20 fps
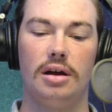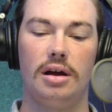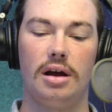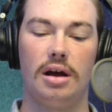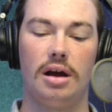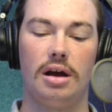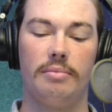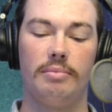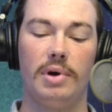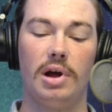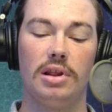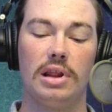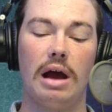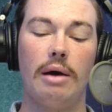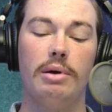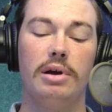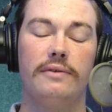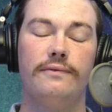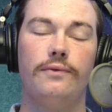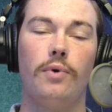
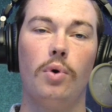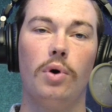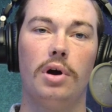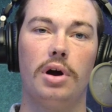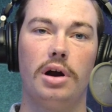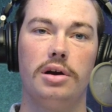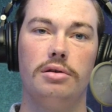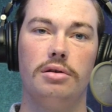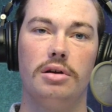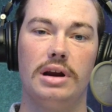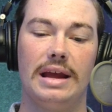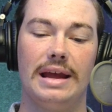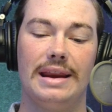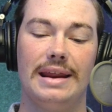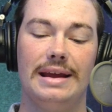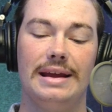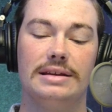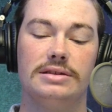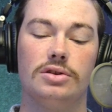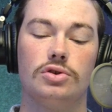Allowing 400
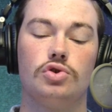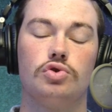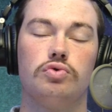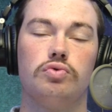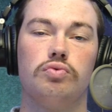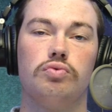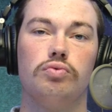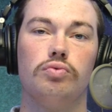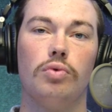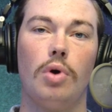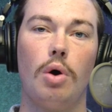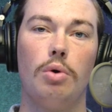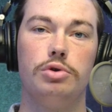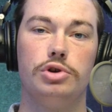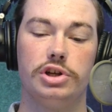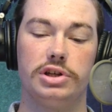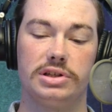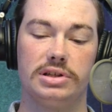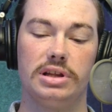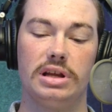hitting is
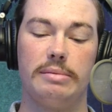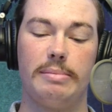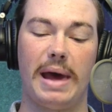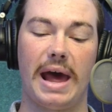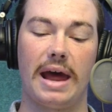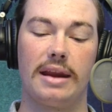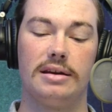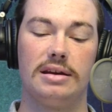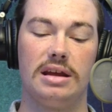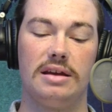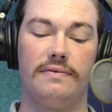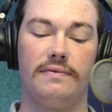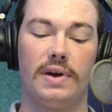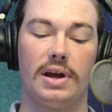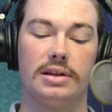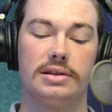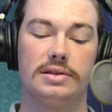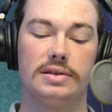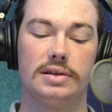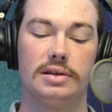atrociously bad
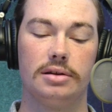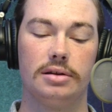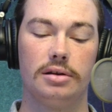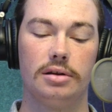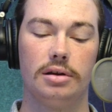defense.